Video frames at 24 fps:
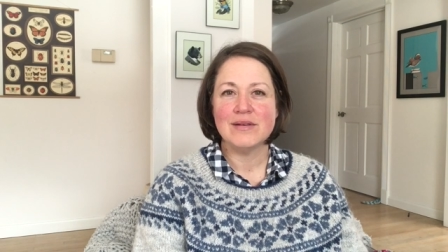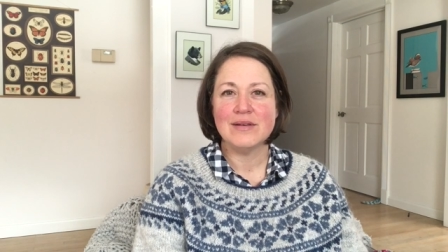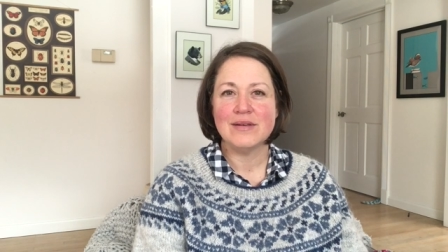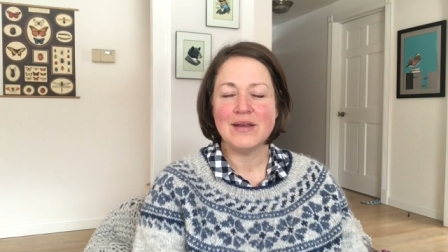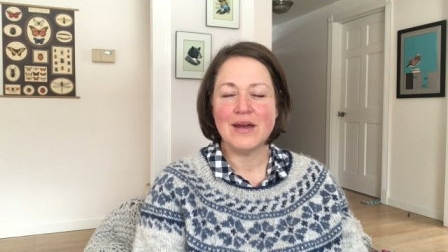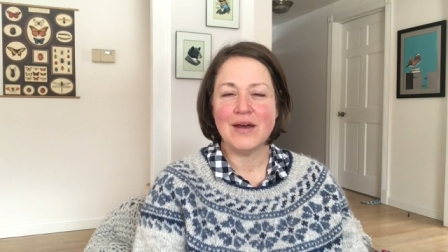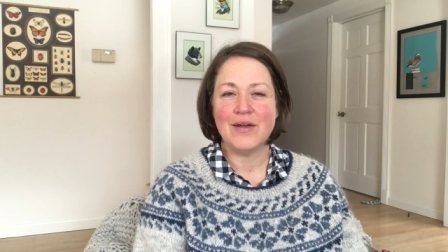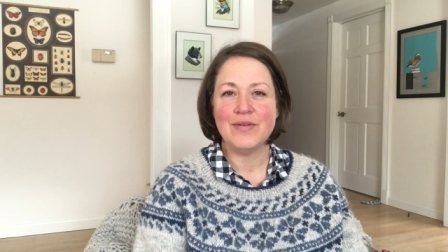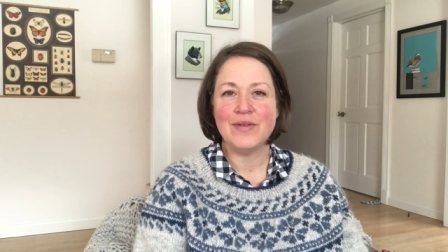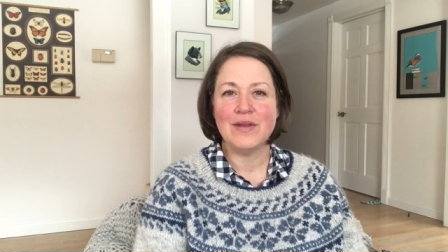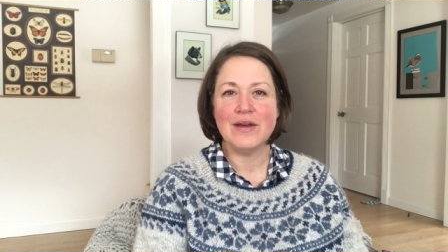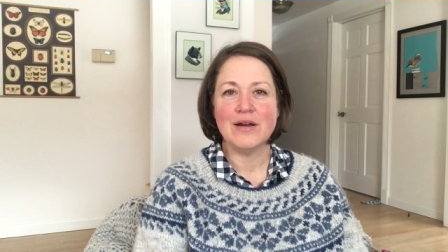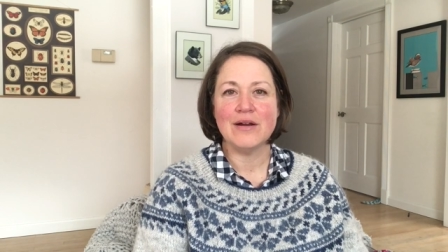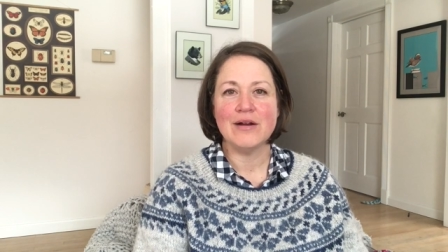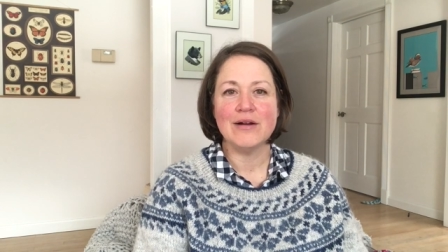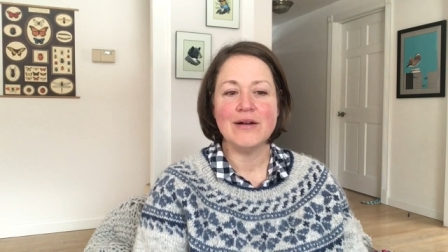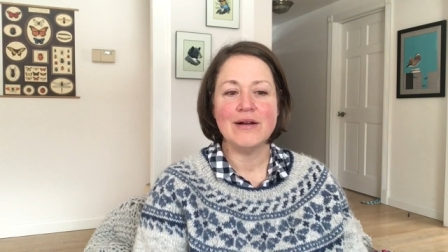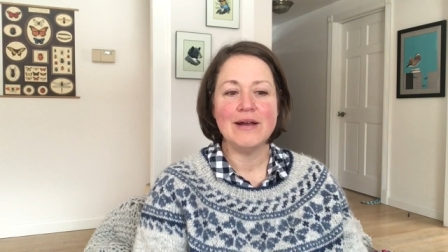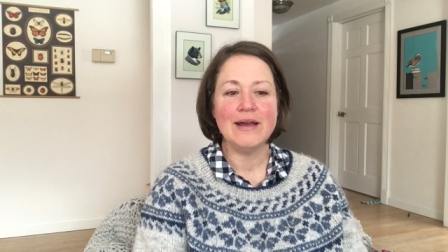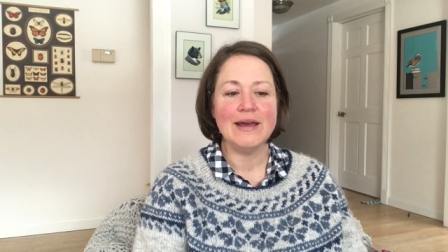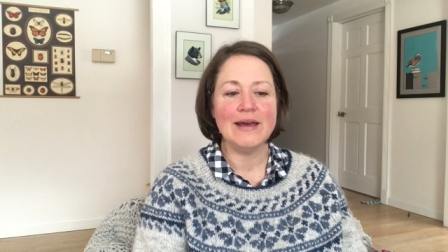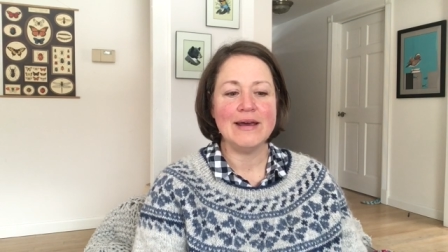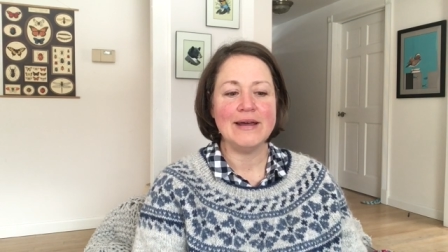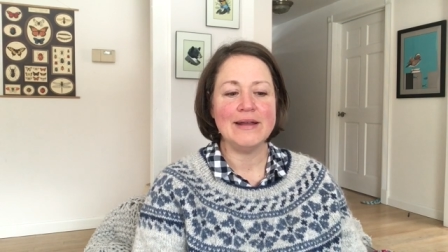down
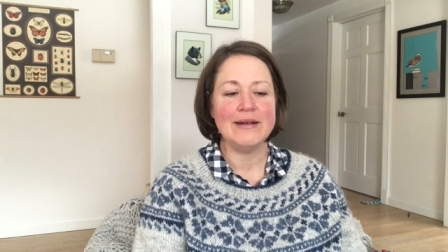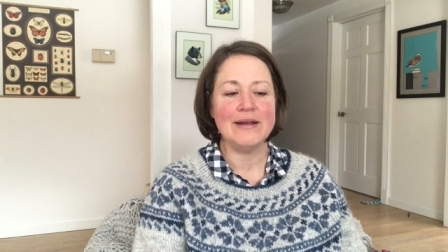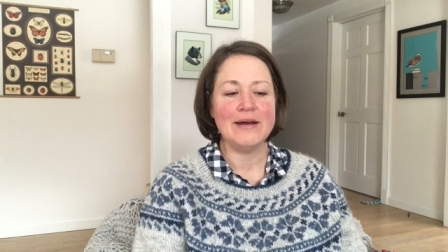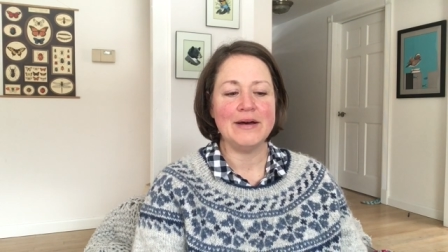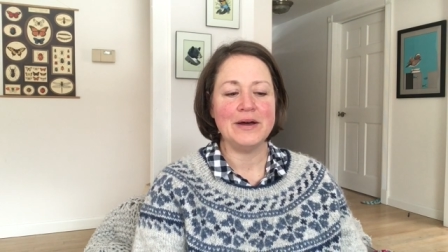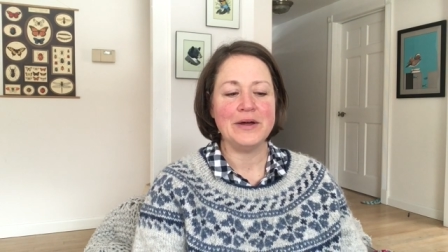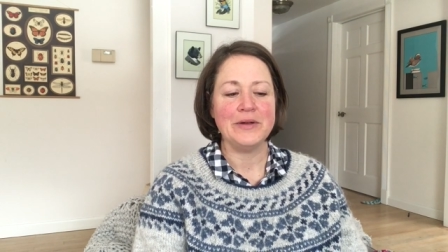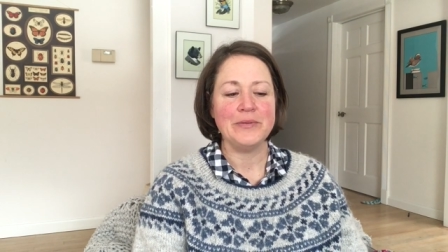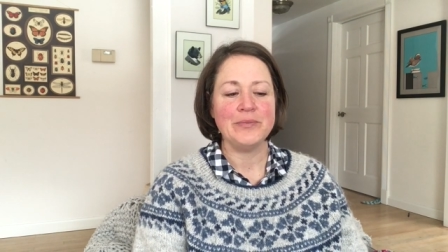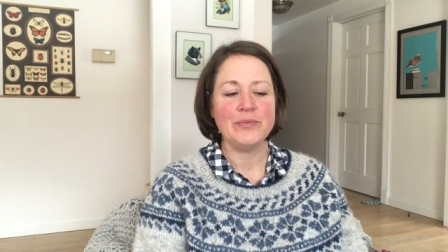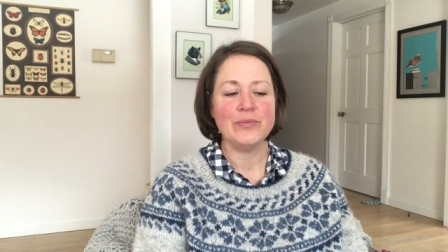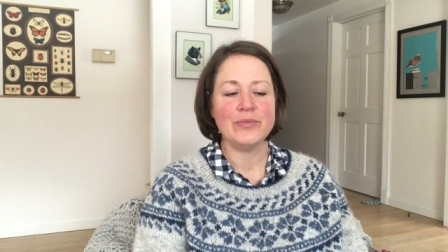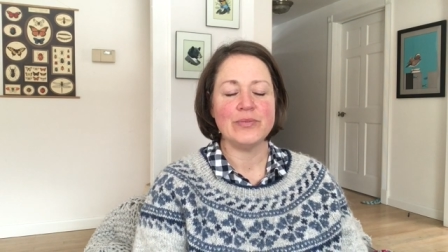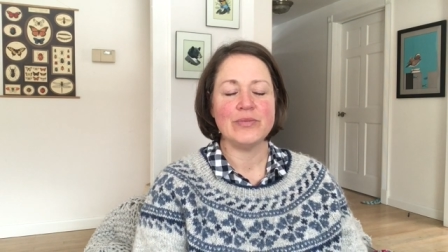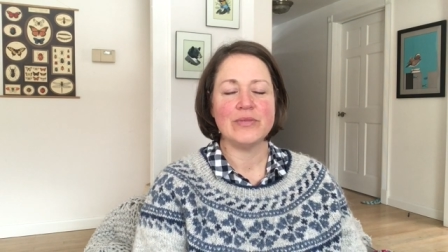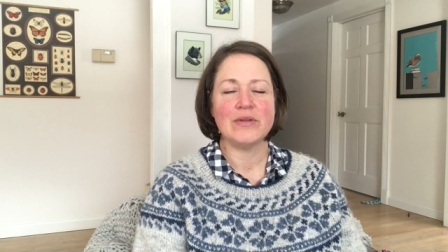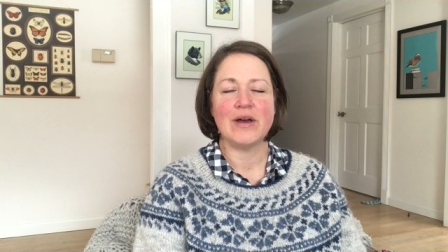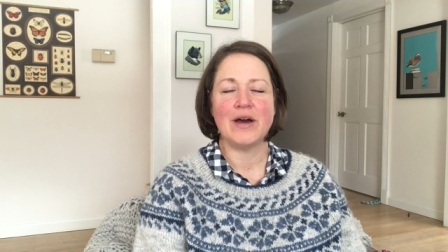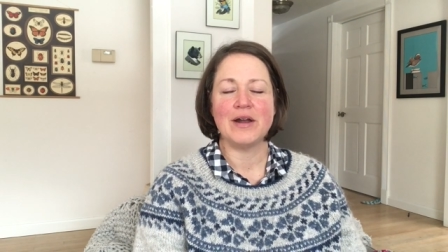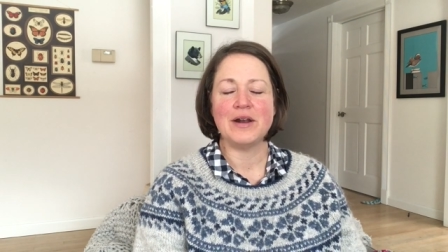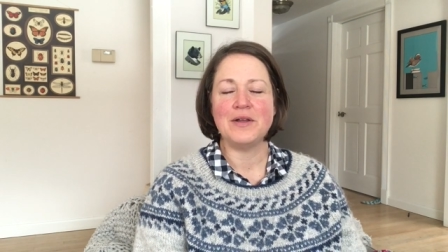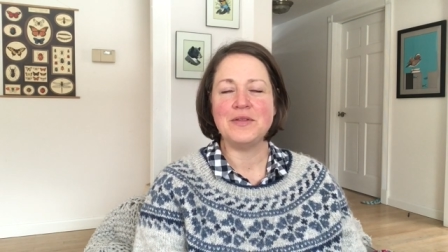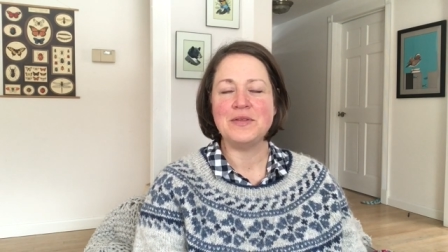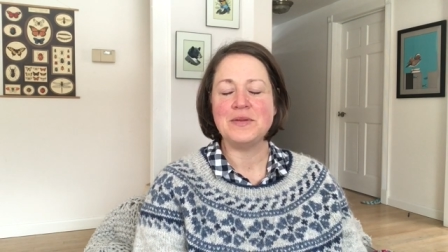there, and
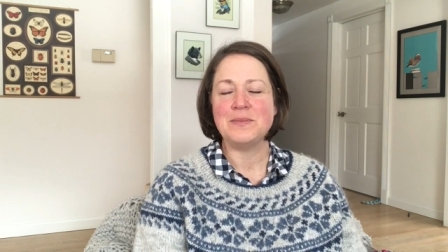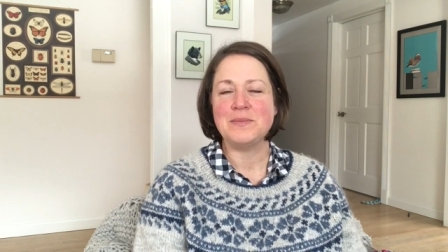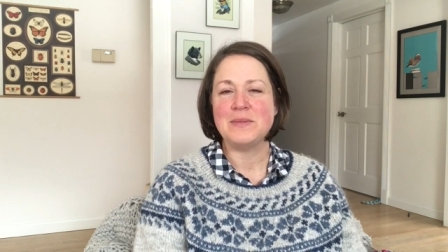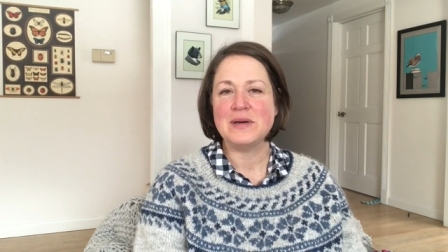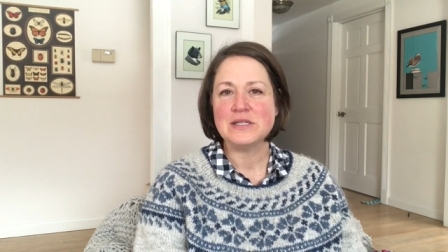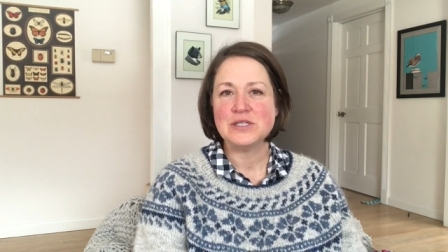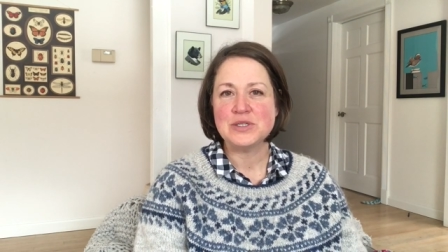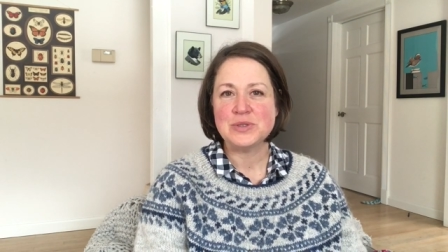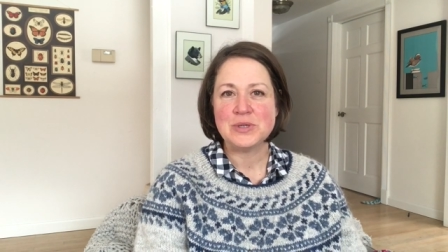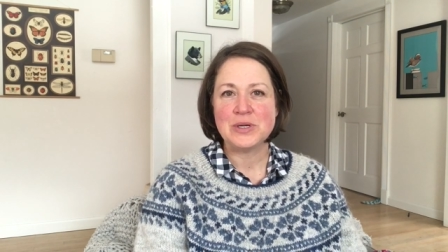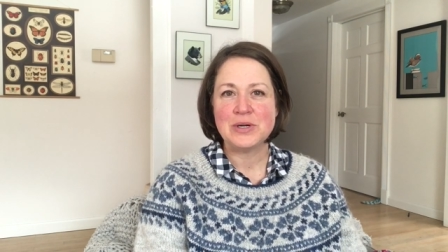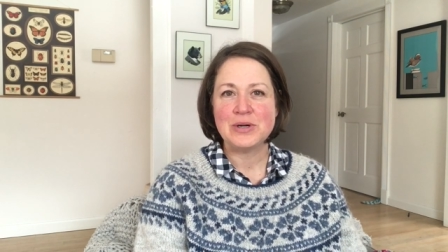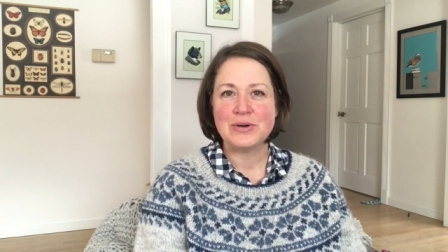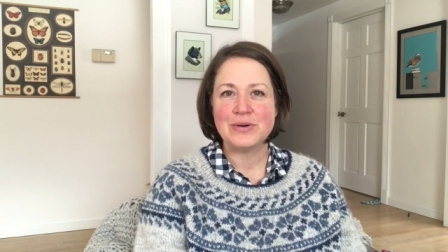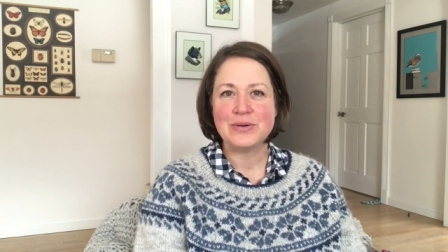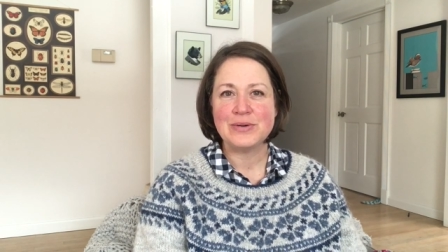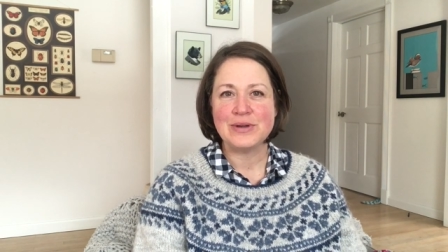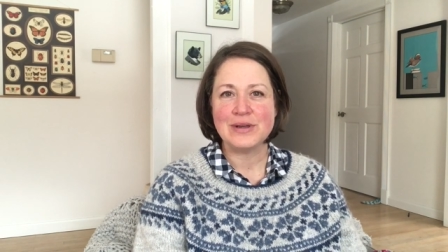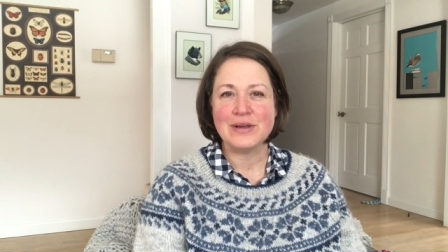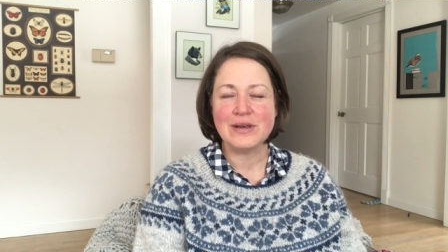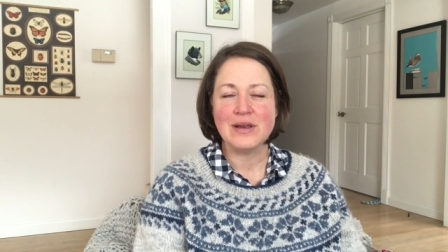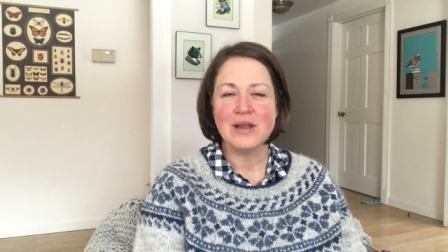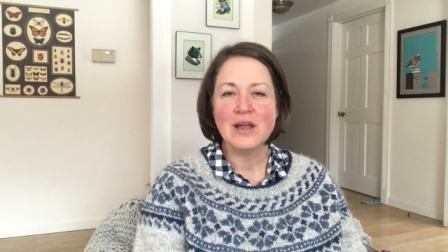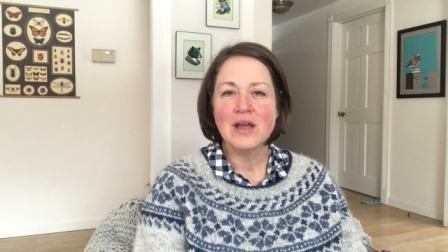got on the metro
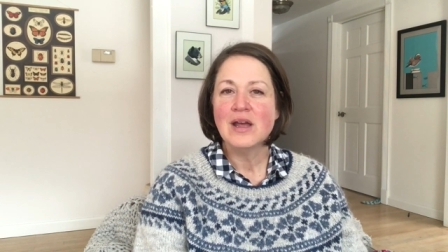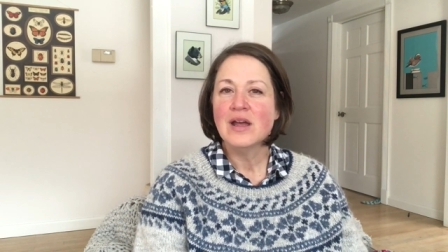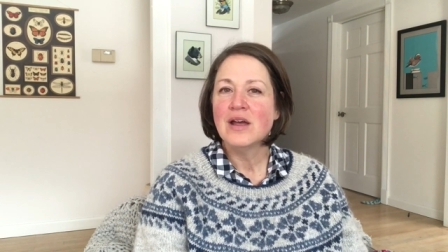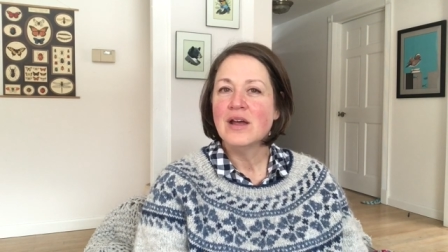and